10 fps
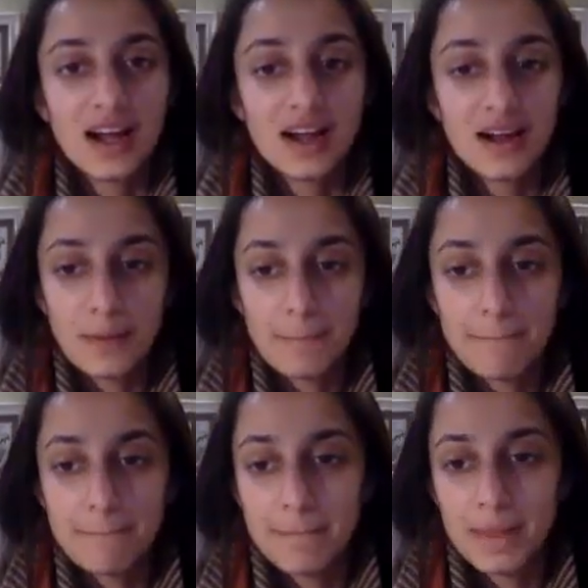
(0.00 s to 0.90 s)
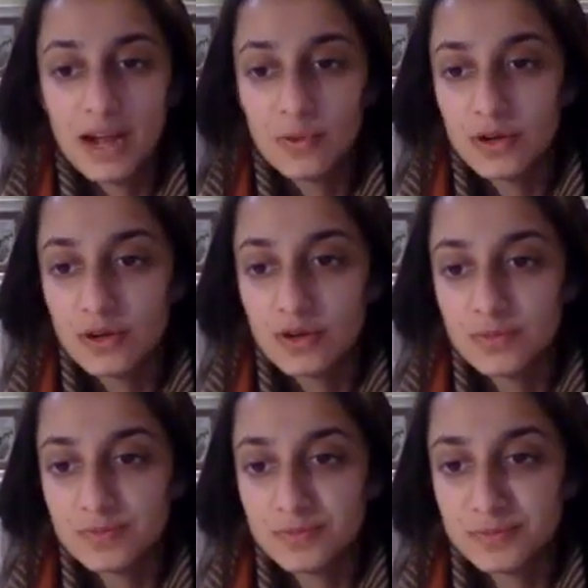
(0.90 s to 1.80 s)
I
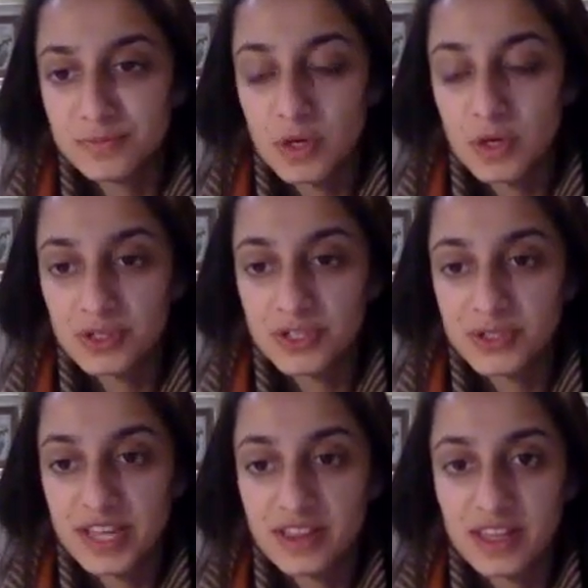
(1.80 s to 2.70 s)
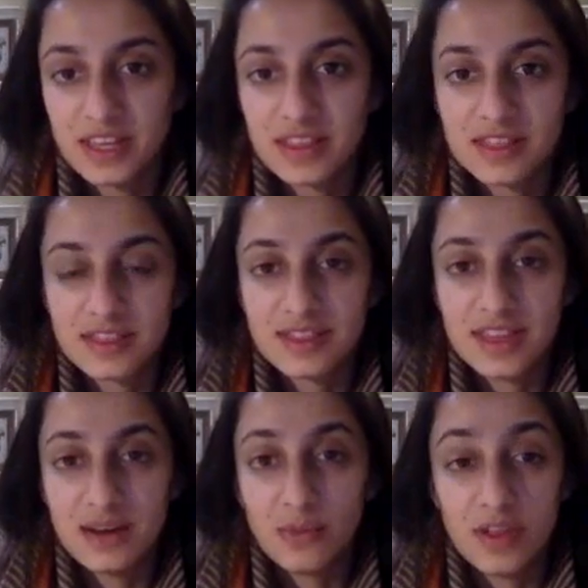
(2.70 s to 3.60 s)
will also say that, like,
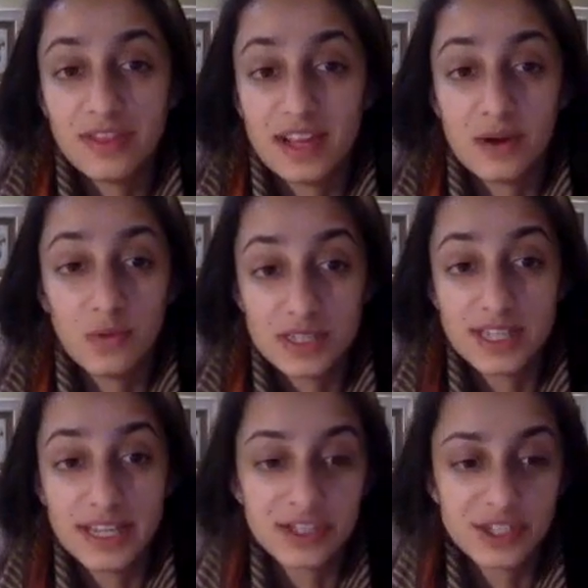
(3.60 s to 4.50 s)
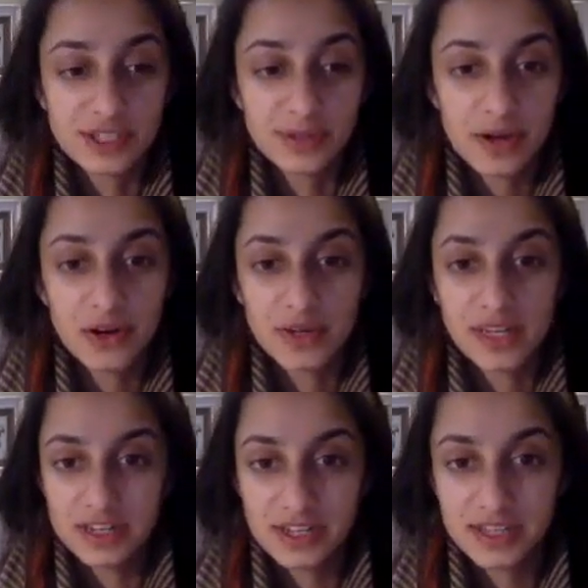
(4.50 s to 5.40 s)
that one thing I was anxious about
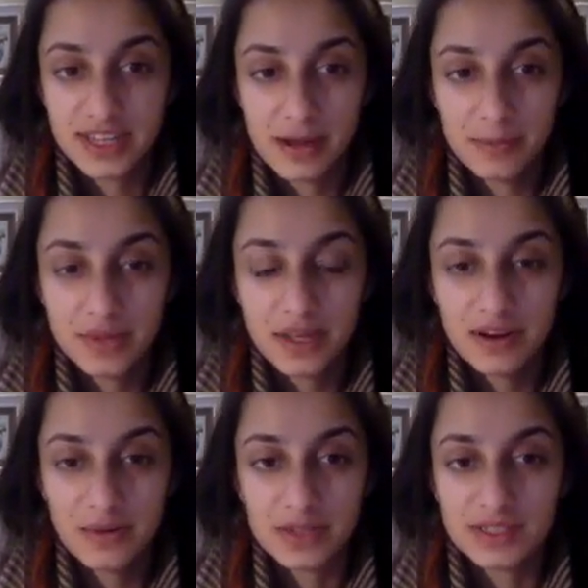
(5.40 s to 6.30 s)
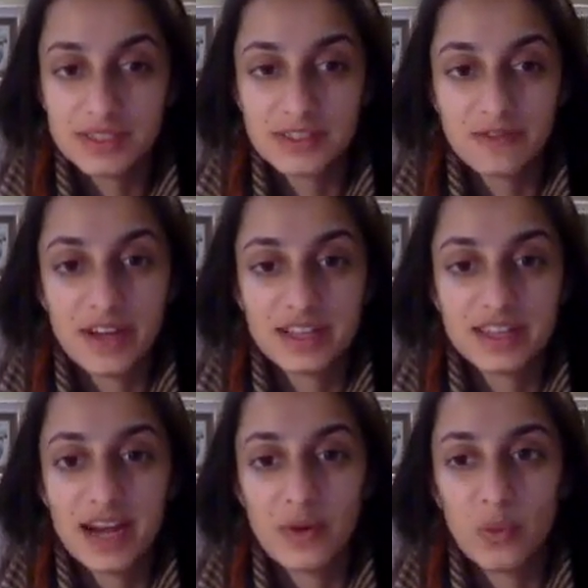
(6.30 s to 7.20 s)
going into the gap year was the fact
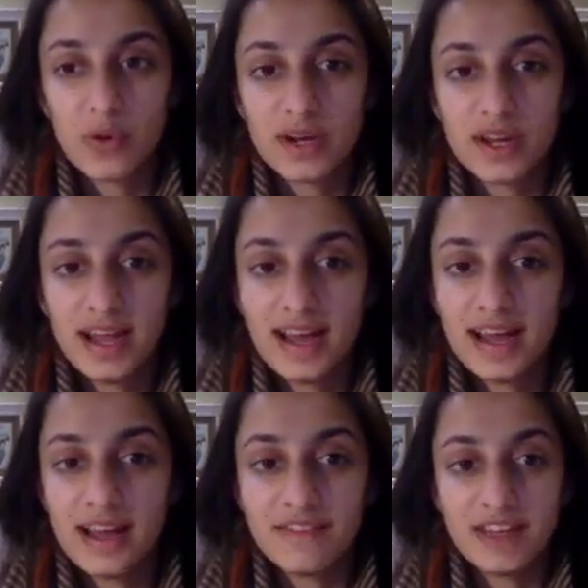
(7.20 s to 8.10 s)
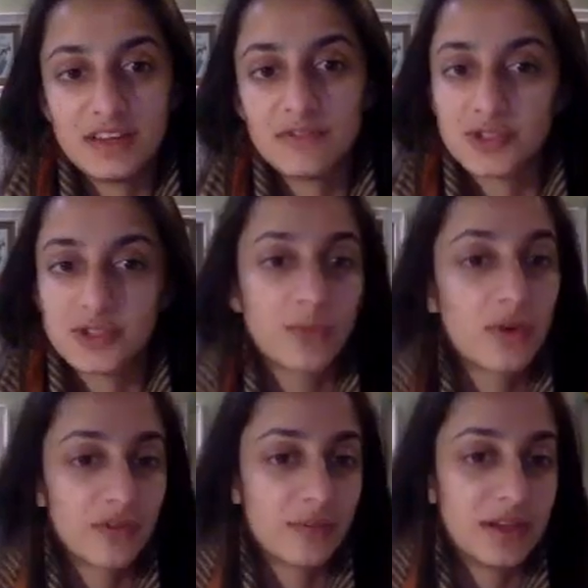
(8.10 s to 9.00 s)
that I wouldn't have any of the
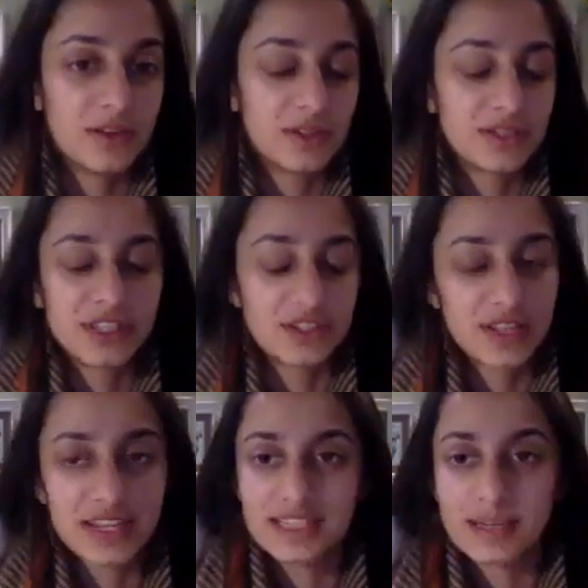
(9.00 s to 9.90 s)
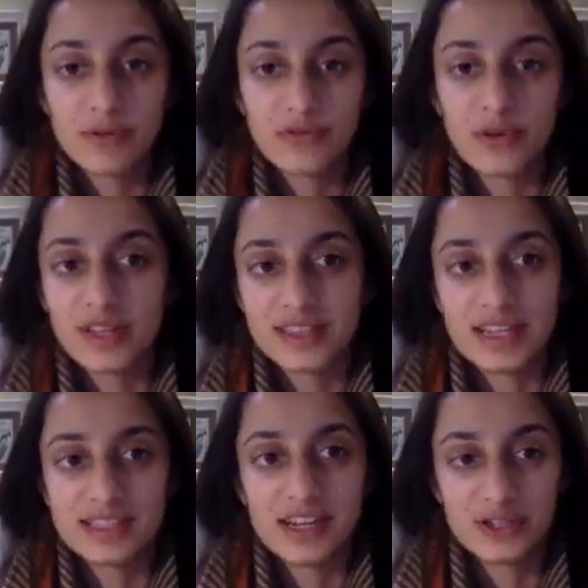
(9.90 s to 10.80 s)
support from my university. So like I said before, like,
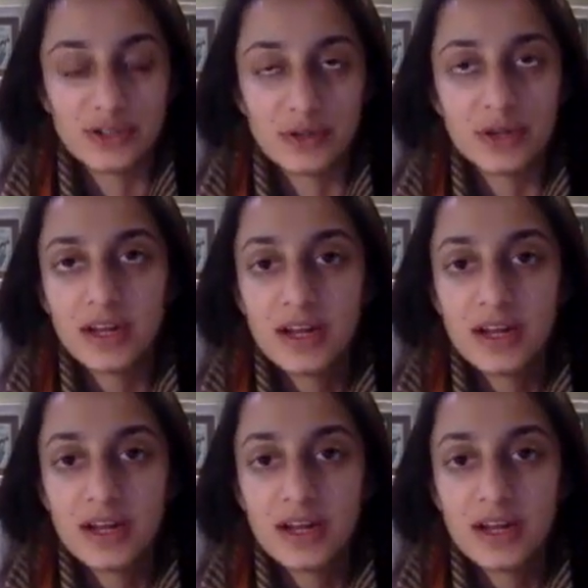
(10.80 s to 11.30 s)
that's not true.